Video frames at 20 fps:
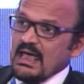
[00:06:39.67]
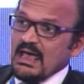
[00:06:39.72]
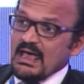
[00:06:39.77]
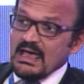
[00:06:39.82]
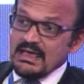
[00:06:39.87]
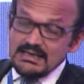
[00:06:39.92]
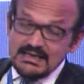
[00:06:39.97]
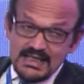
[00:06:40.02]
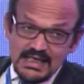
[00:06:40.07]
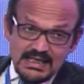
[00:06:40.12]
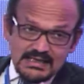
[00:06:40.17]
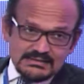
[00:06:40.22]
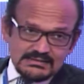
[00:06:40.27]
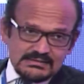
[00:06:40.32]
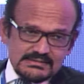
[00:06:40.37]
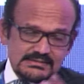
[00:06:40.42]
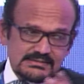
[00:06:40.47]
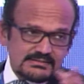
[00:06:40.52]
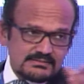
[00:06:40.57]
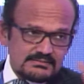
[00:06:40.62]
And hence,
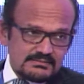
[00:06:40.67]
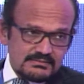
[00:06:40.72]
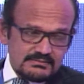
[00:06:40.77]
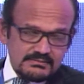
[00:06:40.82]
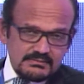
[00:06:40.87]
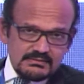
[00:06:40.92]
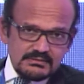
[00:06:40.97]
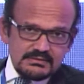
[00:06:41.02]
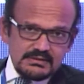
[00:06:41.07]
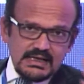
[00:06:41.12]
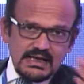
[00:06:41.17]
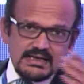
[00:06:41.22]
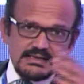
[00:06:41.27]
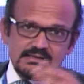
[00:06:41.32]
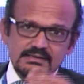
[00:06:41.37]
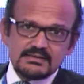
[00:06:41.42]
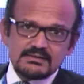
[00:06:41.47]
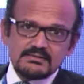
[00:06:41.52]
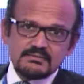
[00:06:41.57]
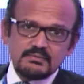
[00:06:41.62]
like
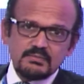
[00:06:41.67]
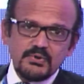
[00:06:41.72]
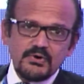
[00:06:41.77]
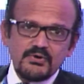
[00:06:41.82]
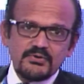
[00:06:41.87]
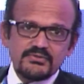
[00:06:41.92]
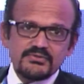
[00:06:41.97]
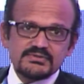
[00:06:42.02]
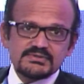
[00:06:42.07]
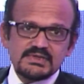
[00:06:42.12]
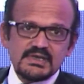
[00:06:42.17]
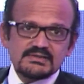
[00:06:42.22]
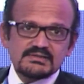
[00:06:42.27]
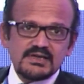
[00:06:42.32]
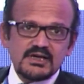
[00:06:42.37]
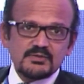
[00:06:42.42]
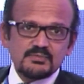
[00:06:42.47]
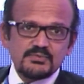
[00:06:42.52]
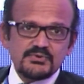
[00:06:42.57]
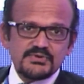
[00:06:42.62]
both
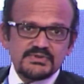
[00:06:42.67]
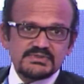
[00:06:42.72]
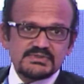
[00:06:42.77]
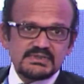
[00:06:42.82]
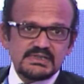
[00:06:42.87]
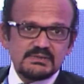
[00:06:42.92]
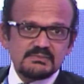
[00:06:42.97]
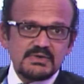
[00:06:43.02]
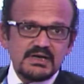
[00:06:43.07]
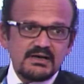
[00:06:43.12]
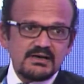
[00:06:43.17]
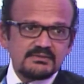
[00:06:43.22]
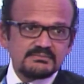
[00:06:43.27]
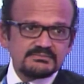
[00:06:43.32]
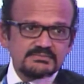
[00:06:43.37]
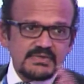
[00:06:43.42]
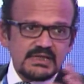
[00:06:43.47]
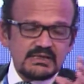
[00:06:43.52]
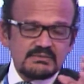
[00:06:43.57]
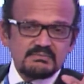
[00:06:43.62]
Cesar Purisima
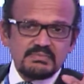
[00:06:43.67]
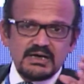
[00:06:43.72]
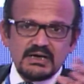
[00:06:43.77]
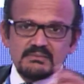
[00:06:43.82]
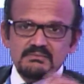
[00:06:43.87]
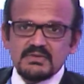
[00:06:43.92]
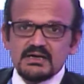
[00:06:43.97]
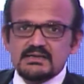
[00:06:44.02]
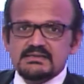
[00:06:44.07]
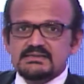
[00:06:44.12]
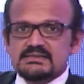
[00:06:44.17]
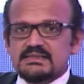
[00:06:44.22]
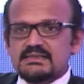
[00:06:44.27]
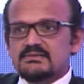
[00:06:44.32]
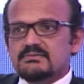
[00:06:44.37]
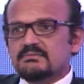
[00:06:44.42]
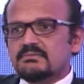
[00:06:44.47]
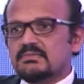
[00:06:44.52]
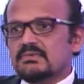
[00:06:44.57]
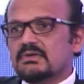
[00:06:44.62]
and Pa Marty
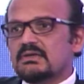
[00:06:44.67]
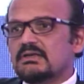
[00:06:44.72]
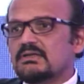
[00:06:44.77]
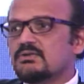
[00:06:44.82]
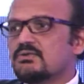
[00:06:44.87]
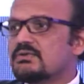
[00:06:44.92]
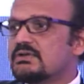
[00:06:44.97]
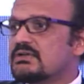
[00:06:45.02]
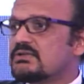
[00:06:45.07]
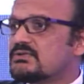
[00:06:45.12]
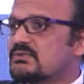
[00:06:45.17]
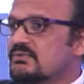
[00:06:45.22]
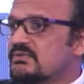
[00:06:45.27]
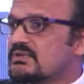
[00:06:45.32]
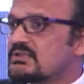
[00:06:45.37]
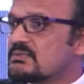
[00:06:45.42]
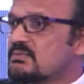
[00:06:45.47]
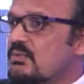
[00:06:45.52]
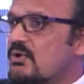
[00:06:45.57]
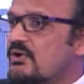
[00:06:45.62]
alluded to
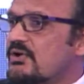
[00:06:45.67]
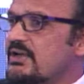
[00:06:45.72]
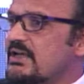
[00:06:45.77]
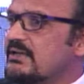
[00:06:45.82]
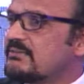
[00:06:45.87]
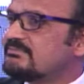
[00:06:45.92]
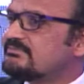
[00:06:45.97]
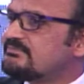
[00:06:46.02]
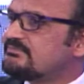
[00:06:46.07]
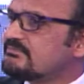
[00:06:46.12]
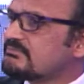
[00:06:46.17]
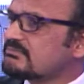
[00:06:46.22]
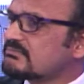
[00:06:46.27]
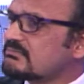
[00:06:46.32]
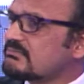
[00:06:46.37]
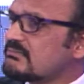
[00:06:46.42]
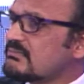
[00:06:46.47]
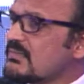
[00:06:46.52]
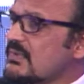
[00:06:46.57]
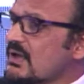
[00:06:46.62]
this morning,
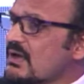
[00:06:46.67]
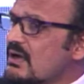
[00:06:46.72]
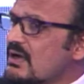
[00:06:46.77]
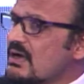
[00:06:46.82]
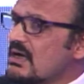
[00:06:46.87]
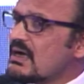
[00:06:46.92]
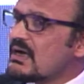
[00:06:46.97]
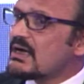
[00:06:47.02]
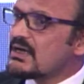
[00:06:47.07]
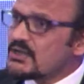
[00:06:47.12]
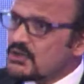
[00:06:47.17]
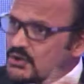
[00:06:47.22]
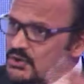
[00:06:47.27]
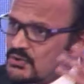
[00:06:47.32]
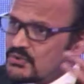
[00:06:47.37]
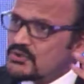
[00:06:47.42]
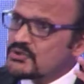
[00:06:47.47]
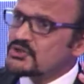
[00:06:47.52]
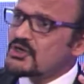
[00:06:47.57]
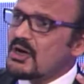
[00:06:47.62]
a
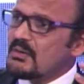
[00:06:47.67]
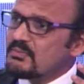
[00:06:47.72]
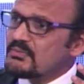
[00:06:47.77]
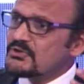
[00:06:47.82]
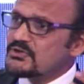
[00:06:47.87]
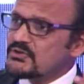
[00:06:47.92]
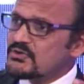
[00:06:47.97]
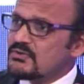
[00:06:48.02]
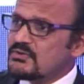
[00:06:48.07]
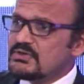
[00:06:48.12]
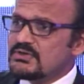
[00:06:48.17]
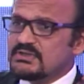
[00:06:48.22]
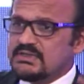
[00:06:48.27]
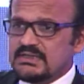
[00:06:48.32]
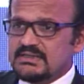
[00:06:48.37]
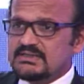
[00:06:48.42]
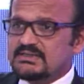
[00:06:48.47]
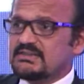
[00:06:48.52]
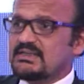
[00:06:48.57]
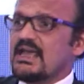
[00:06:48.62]
huge
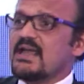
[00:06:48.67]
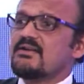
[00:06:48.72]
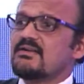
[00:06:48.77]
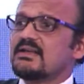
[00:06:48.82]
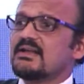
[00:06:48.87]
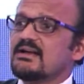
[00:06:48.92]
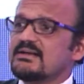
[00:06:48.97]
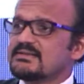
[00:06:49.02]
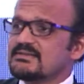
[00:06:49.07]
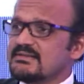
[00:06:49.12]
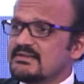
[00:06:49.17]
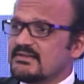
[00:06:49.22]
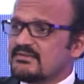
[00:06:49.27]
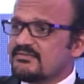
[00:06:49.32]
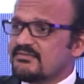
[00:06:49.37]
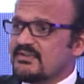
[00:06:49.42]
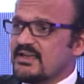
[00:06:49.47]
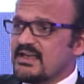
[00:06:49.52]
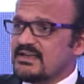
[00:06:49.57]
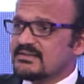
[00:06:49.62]
opportunity staring us in the
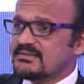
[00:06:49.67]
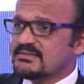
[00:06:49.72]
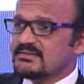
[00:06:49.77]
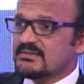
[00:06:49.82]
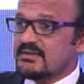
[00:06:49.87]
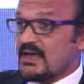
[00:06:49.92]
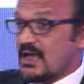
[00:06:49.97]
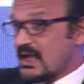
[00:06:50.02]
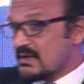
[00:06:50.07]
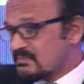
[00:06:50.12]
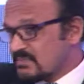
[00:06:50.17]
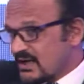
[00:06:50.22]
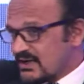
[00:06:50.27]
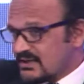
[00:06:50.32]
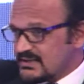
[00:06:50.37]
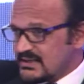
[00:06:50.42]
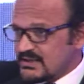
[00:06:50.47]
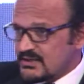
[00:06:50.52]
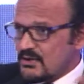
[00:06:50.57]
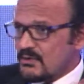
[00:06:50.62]
face, and
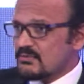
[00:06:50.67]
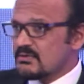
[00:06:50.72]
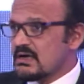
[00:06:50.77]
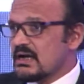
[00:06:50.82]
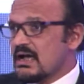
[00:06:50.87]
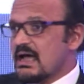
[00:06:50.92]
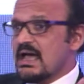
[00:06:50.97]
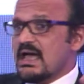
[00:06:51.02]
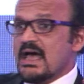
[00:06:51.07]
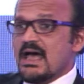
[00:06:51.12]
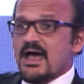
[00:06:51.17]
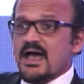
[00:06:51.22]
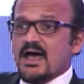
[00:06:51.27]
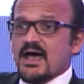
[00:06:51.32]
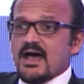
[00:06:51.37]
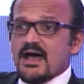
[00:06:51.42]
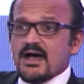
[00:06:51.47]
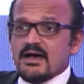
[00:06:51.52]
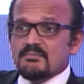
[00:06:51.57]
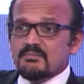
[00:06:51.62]
Fardino,
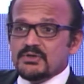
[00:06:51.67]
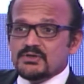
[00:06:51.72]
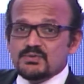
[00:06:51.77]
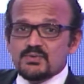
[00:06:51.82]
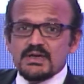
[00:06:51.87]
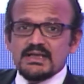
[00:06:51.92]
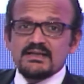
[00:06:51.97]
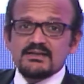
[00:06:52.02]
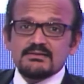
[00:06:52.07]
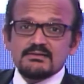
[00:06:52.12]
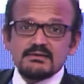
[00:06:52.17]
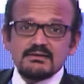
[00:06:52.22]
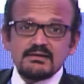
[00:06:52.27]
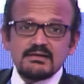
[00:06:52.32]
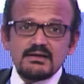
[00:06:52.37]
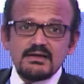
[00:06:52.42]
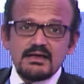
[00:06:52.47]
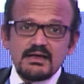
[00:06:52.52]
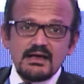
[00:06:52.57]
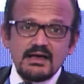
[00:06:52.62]
between
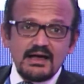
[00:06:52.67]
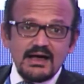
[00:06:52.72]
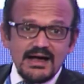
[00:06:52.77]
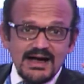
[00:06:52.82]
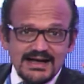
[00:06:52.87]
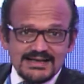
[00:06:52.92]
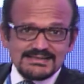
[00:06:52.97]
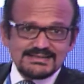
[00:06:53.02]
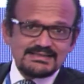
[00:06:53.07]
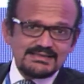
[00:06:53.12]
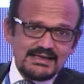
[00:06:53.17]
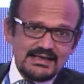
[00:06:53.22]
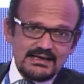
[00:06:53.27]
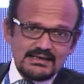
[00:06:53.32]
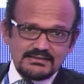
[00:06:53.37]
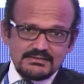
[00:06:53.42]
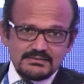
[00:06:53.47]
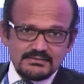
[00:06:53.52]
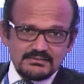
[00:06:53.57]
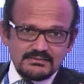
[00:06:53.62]

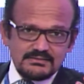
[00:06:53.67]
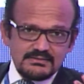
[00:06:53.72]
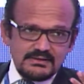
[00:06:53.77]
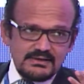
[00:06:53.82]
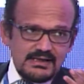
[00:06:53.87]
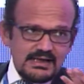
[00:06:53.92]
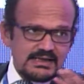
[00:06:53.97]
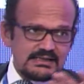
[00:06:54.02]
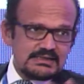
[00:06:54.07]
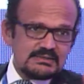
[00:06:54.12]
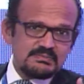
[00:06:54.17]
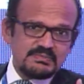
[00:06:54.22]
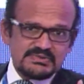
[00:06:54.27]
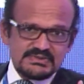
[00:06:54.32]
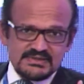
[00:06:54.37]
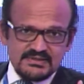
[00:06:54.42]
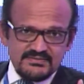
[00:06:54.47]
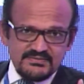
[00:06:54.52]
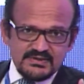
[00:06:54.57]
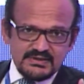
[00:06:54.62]
ASEAN and the
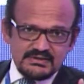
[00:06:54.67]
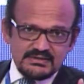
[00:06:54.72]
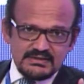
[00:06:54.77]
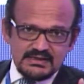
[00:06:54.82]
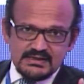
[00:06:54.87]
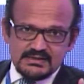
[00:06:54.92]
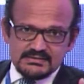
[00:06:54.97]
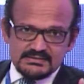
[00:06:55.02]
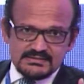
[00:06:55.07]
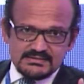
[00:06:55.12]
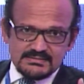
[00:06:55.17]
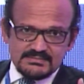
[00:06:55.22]
Pacific Alliance.